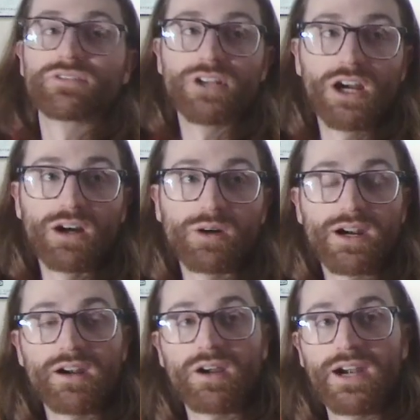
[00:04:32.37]
a row
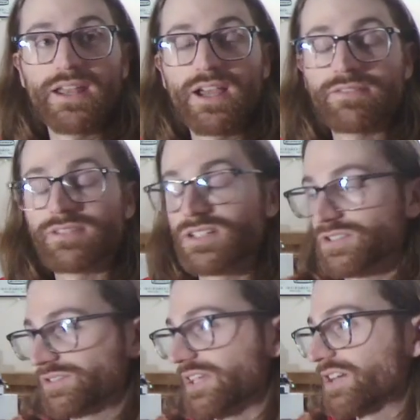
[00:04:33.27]
or I
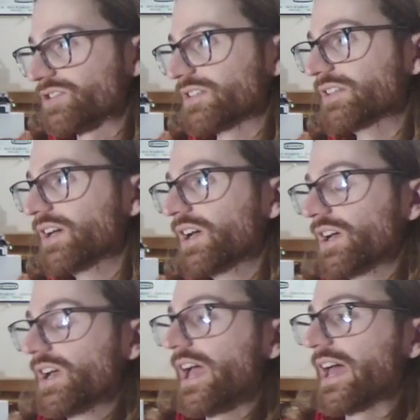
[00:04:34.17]
finish a section,
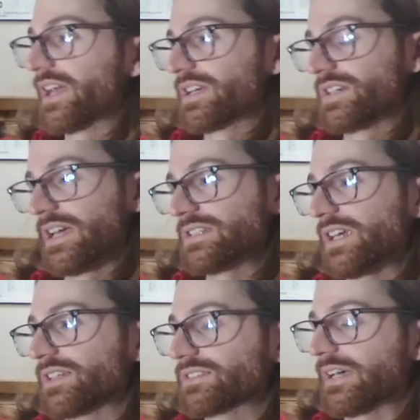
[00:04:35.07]
and I
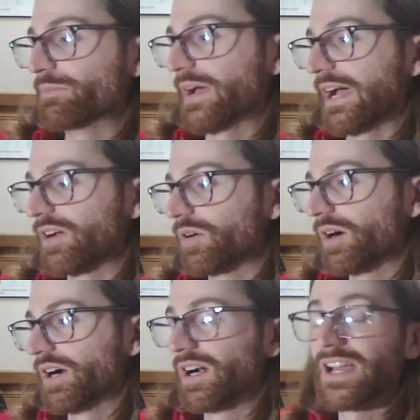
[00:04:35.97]
take a step back,
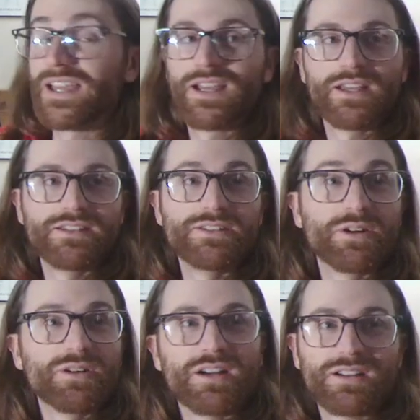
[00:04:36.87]
or
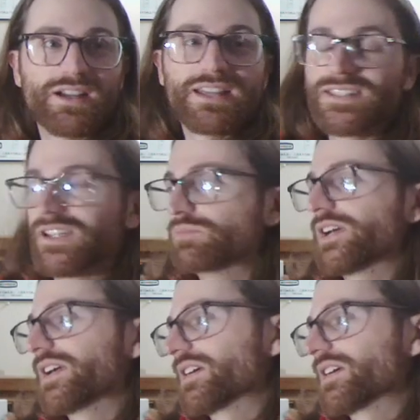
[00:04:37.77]
I take a break